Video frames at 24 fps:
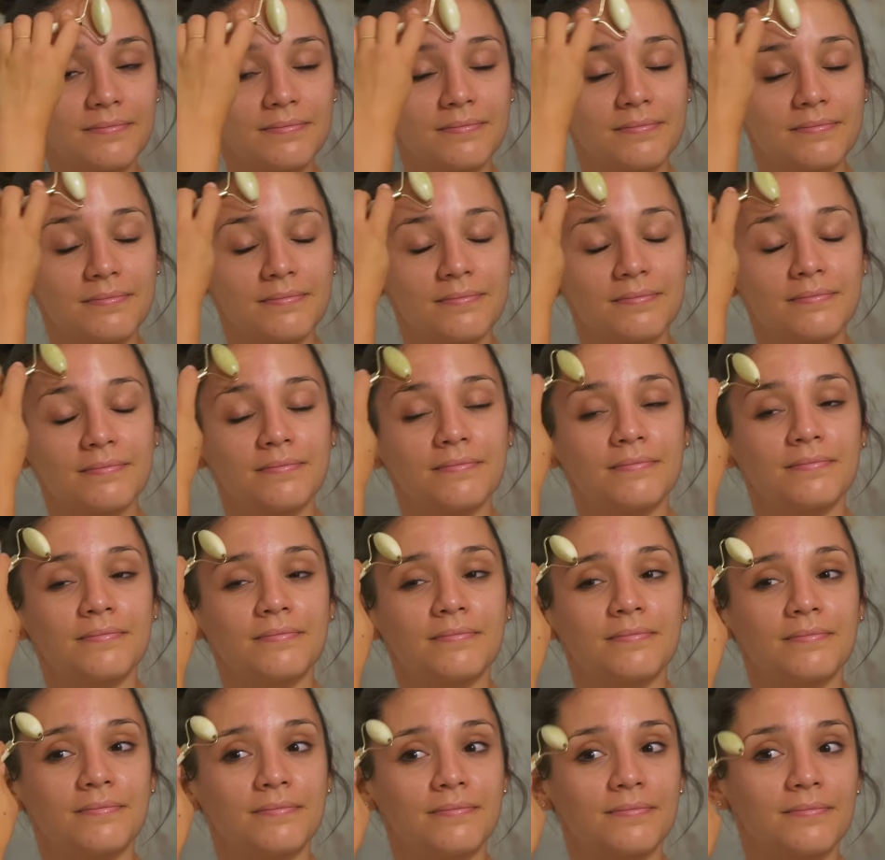
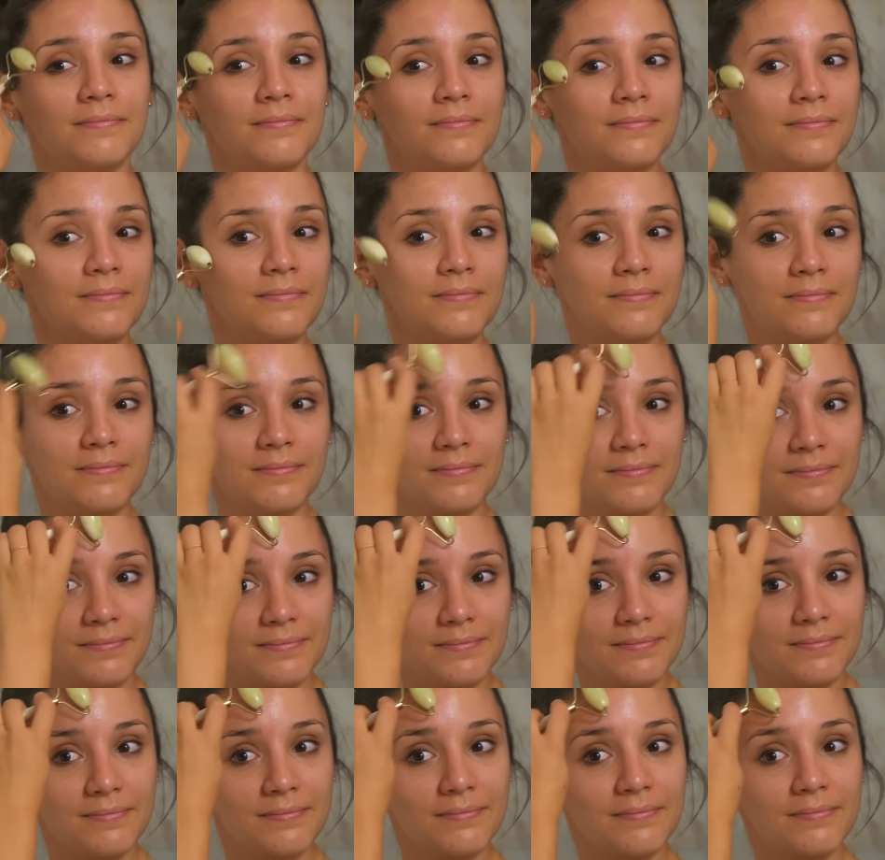
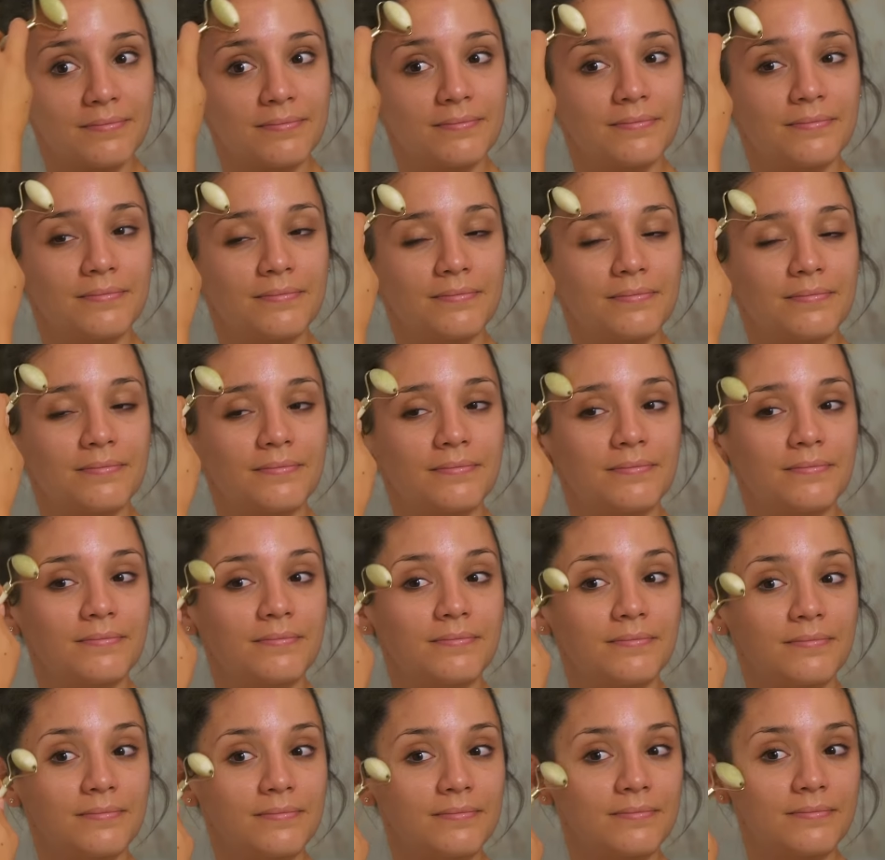
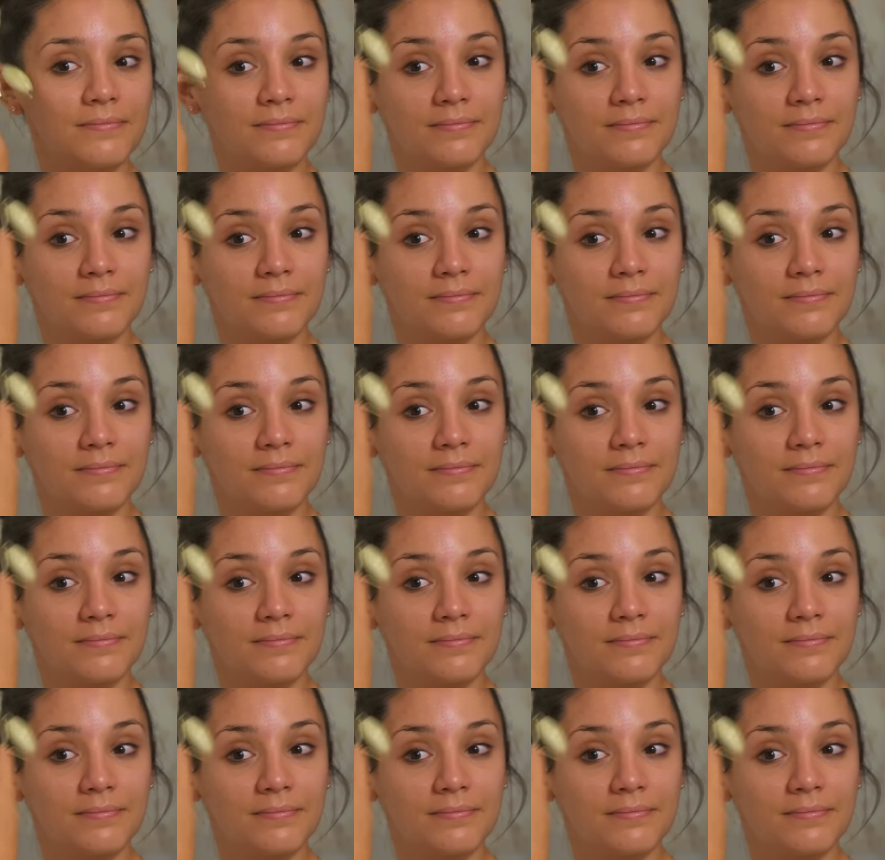(no one is talking)